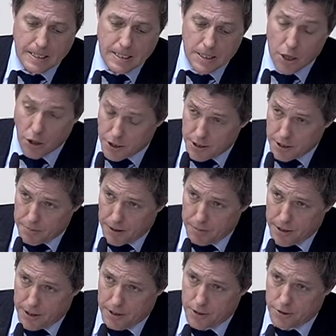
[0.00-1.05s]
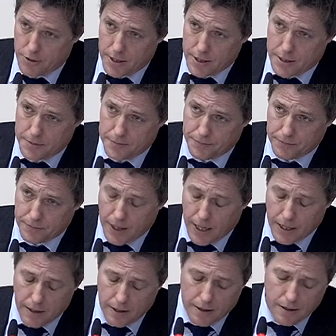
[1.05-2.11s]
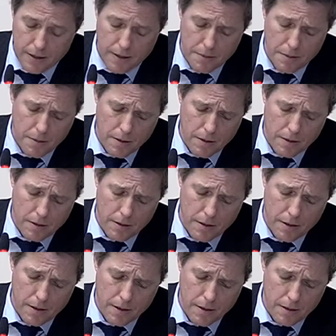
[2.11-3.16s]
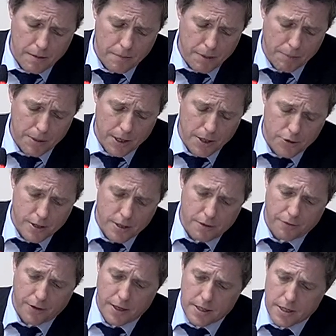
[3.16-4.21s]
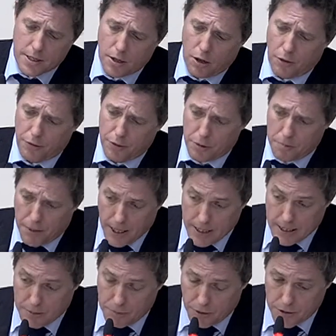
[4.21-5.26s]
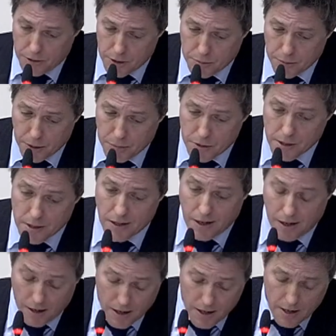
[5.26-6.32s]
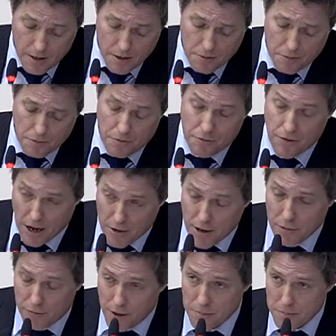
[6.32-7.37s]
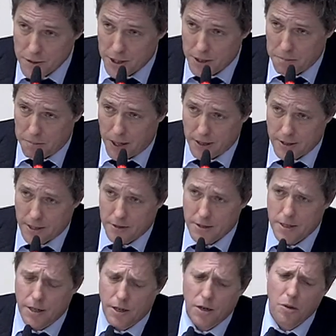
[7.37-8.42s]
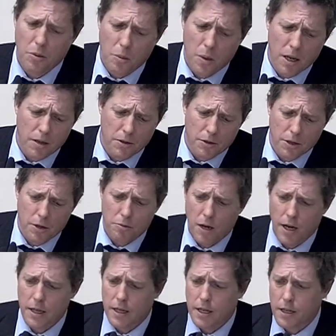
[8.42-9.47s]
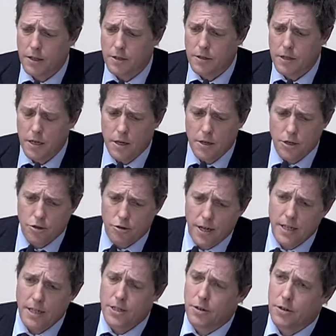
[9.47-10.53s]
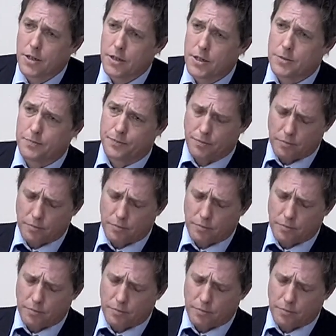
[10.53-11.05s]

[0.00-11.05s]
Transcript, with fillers: are not in the public interest, and that the, the public interest defences offered by tabloid newspapers are very flimsy at best. They'll say, oh, well, you know, Ryan Giggs trades on his